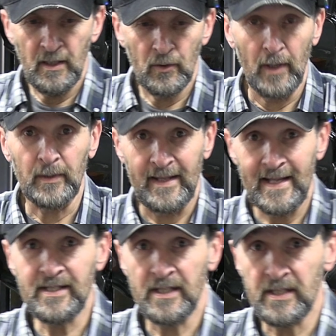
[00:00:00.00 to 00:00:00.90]
Right, okay,
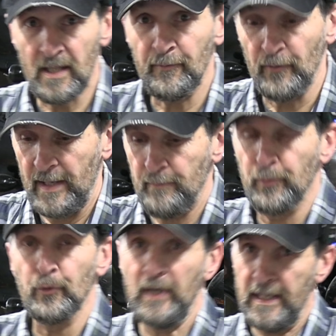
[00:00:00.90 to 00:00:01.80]
that's the subframe
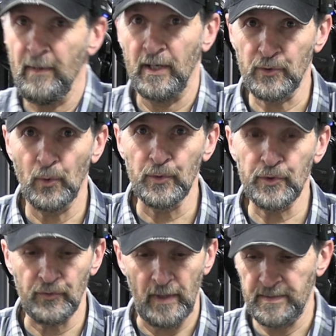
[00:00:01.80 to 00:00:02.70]
pretty much all
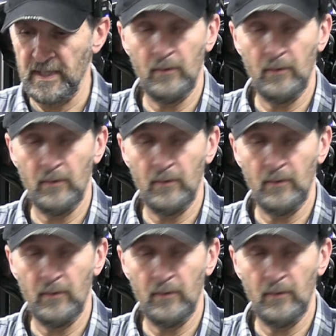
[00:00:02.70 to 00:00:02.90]
stripped,